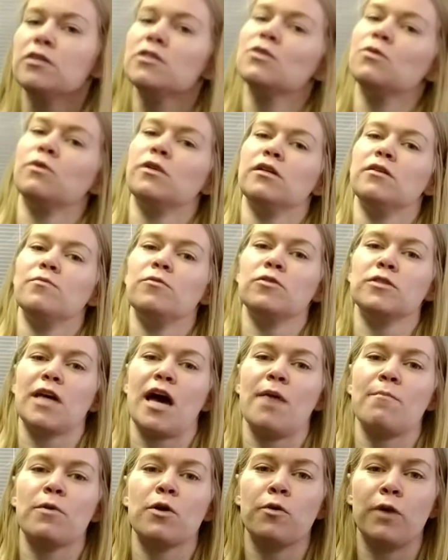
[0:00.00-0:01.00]
It's one of the most
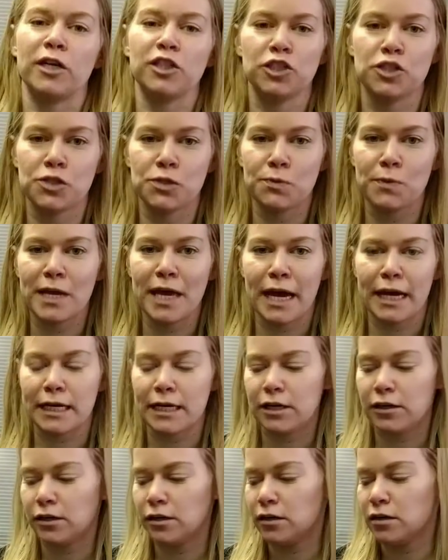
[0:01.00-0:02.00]
common questions we get
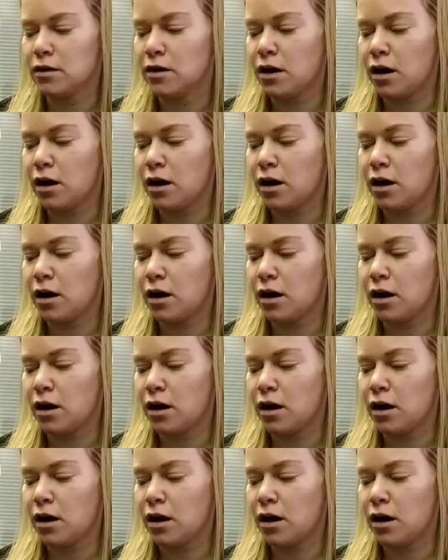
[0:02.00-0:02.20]
here.